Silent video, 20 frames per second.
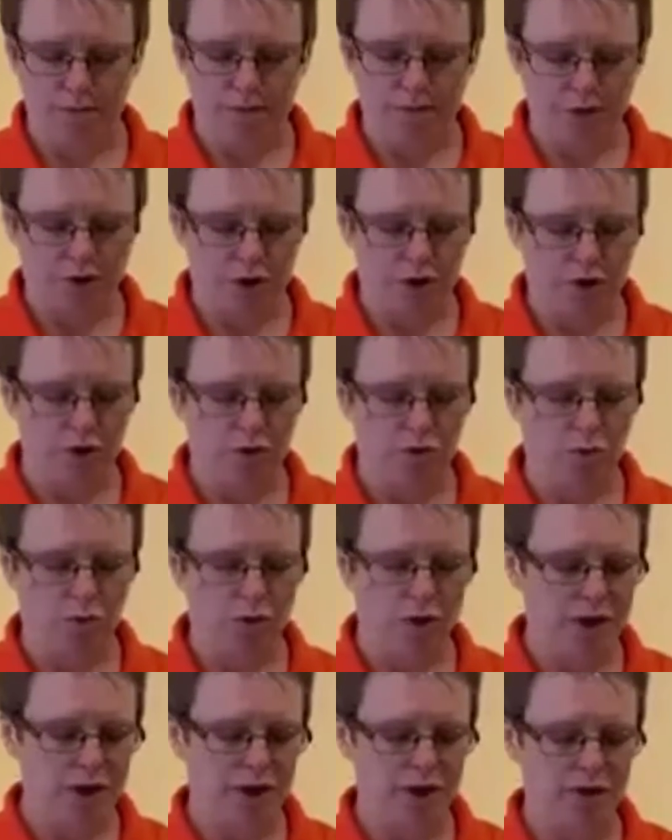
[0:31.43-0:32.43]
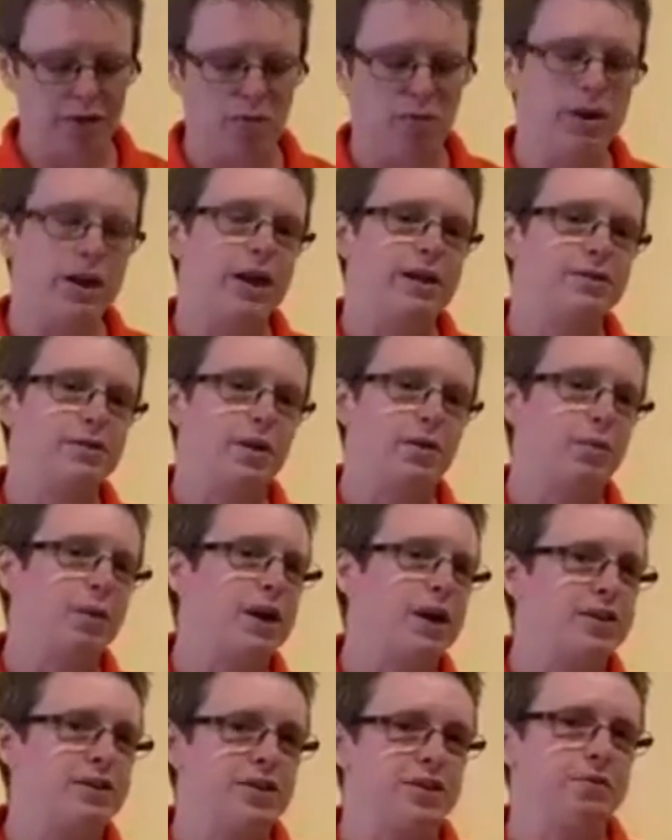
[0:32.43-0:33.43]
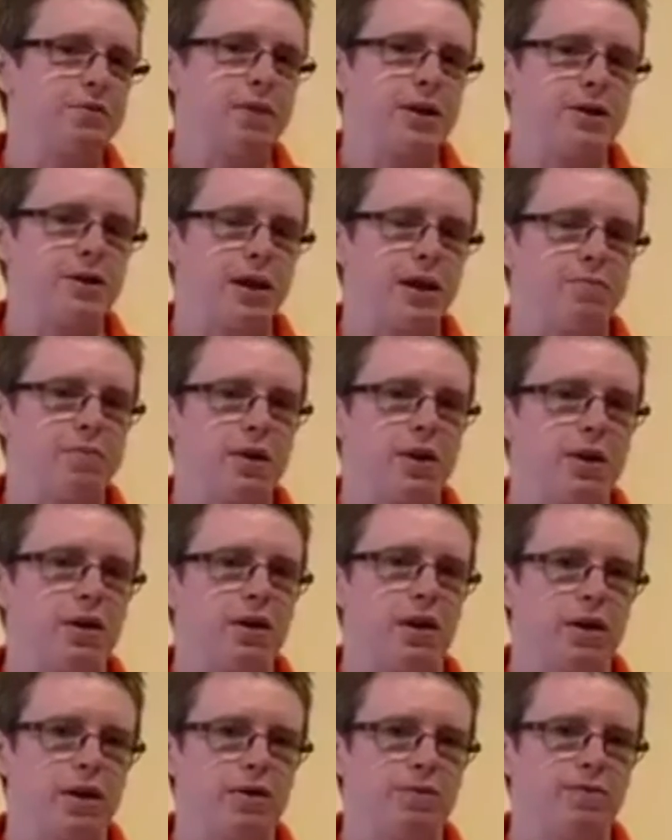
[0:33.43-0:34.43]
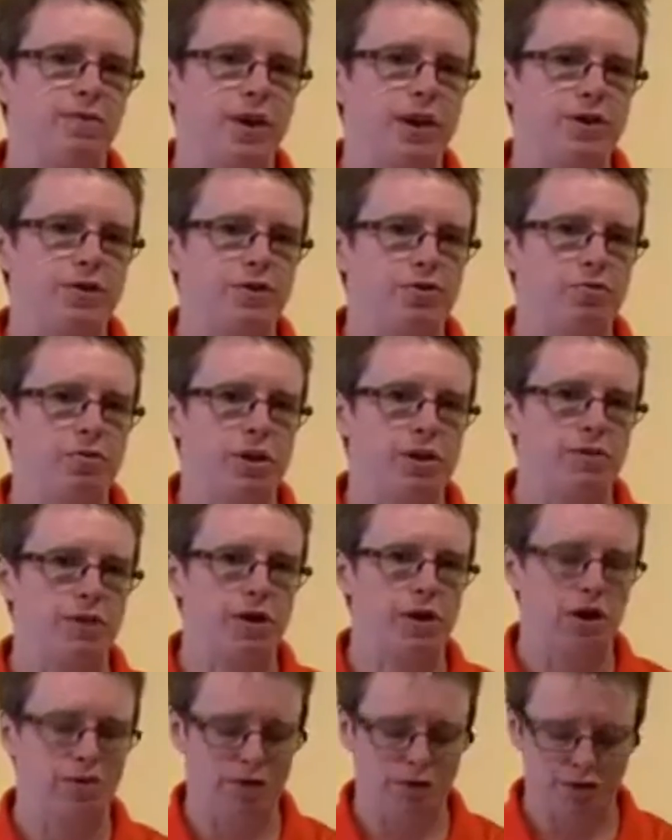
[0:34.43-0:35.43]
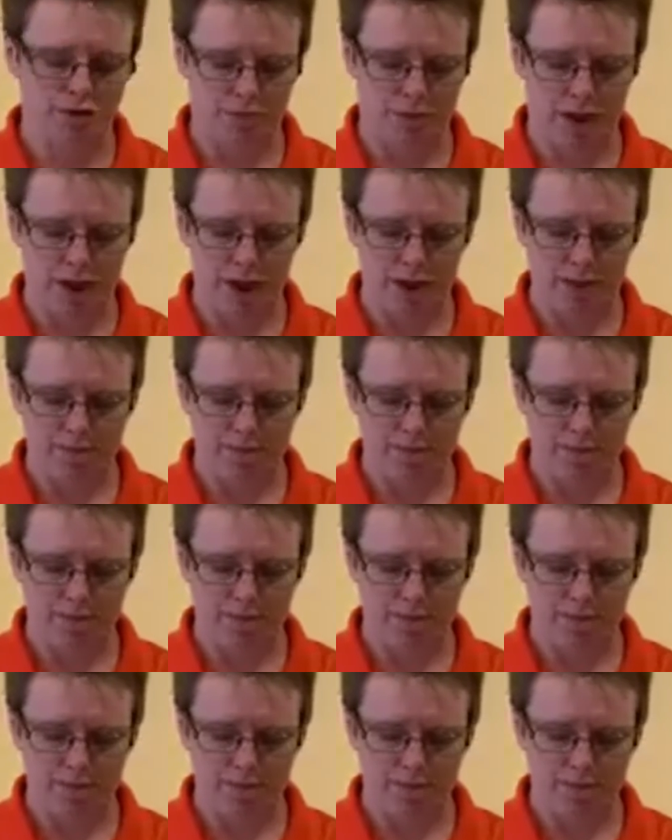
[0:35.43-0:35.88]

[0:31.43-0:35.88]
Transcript: So we, re we anticipate that being in phase three of the governor's plan.